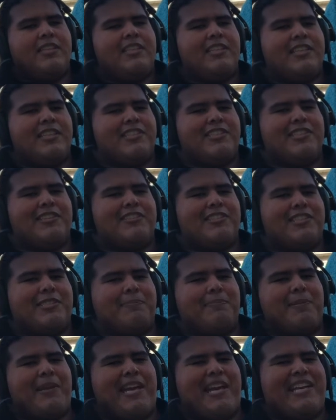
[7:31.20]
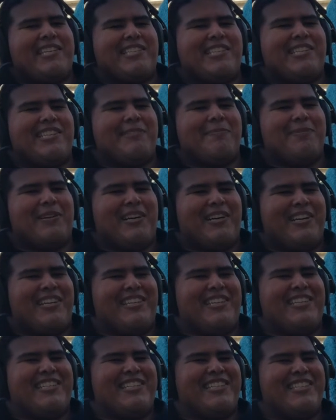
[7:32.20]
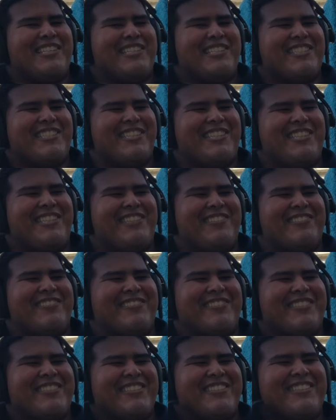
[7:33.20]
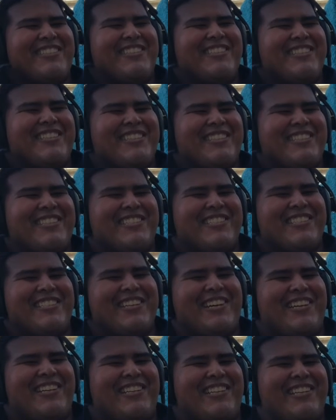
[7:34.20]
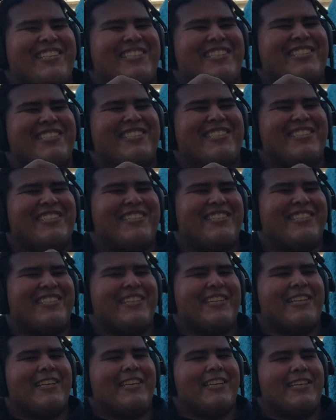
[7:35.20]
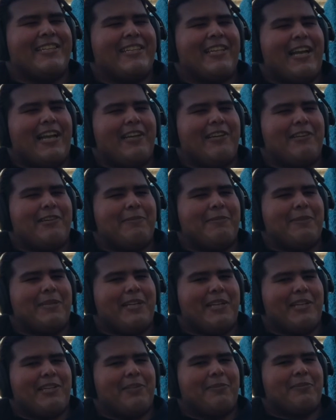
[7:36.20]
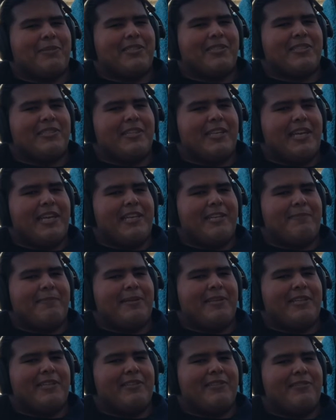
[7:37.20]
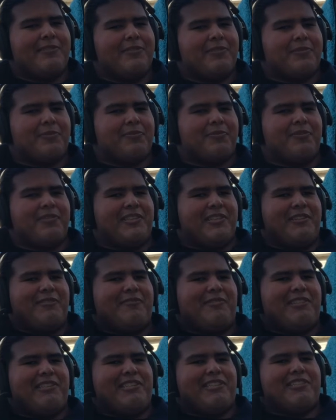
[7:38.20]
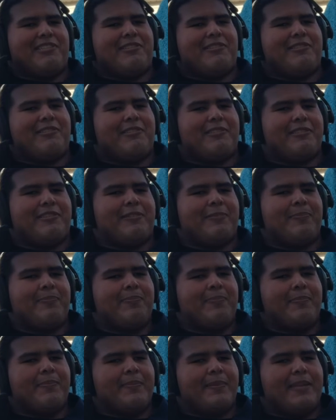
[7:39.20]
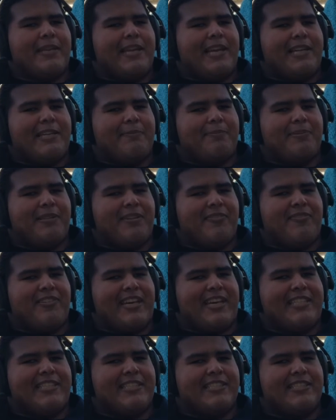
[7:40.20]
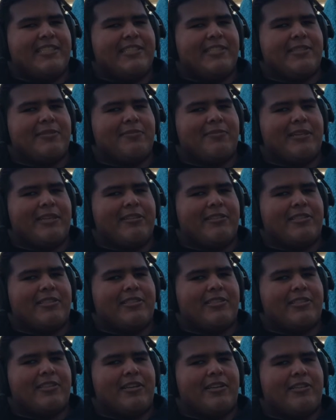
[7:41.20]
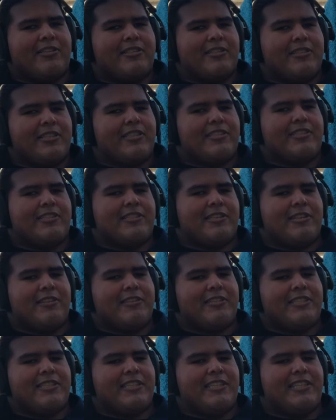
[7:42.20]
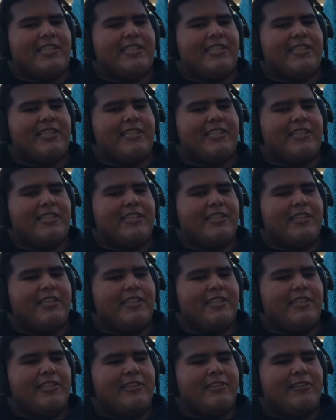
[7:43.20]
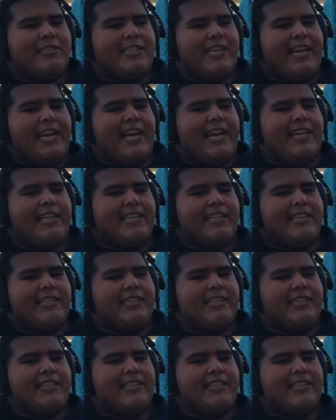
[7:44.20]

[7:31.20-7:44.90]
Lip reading: So just passing them on to you, this knowledge, I hope it helps anybody who's really wanting to learn how to play fast. This is where it starts. It starts in your attack,